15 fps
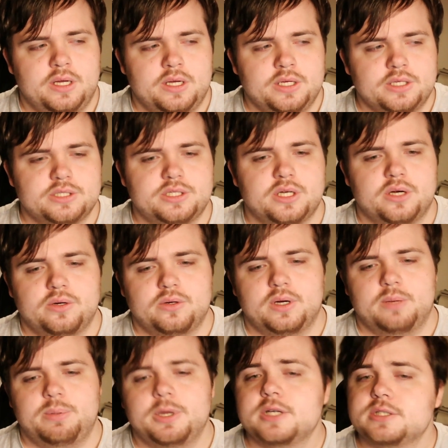So, a
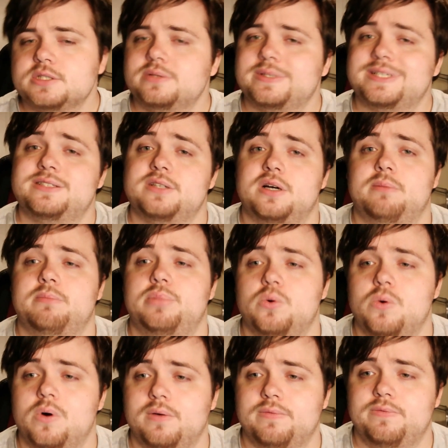personal example
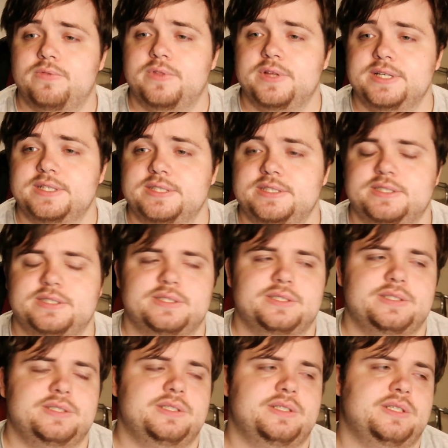of this
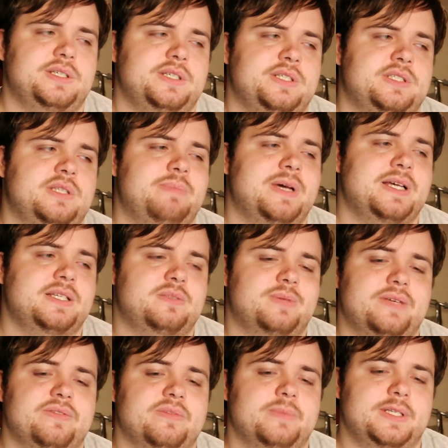is the best way
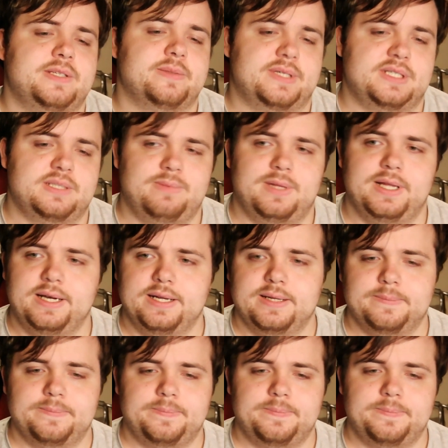for me to explain it.